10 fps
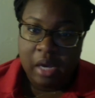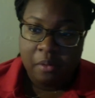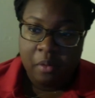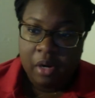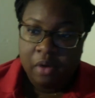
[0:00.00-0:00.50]

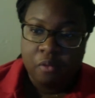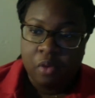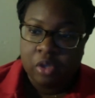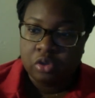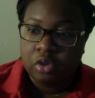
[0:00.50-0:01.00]
aware of
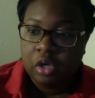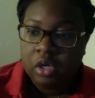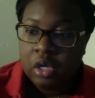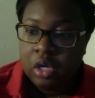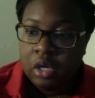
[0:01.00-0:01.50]
what drug
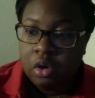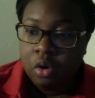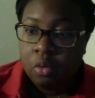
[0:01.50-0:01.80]
or